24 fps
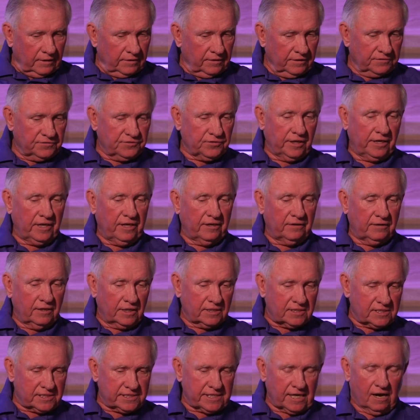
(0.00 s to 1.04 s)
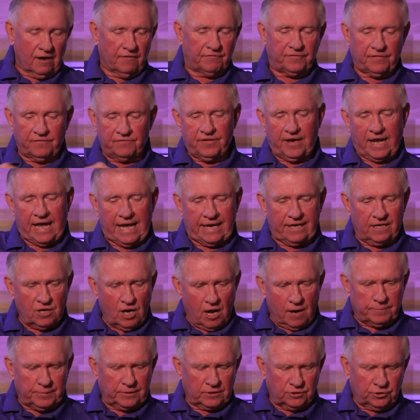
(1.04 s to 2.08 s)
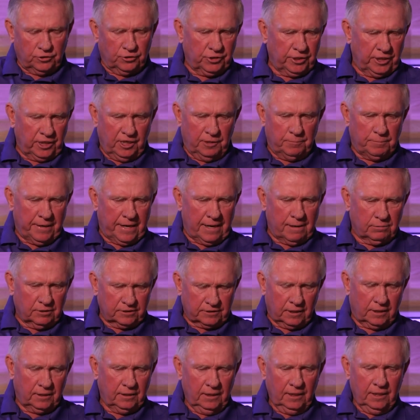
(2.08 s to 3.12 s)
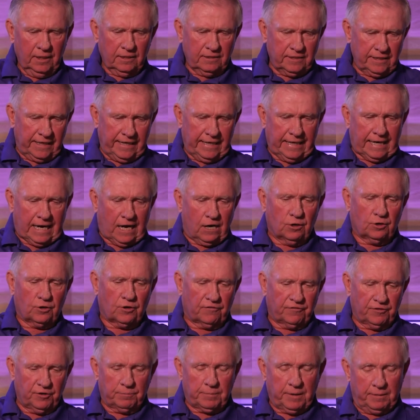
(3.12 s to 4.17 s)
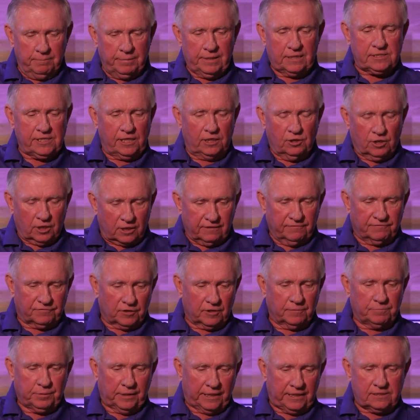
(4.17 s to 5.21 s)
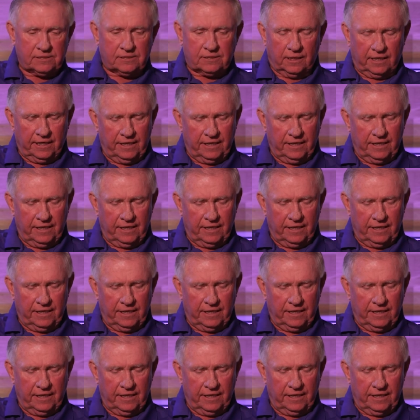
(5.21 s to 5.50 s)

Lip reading: the city itself? Have you had an opportunity to be able to get out, or have you been busy looking for a place to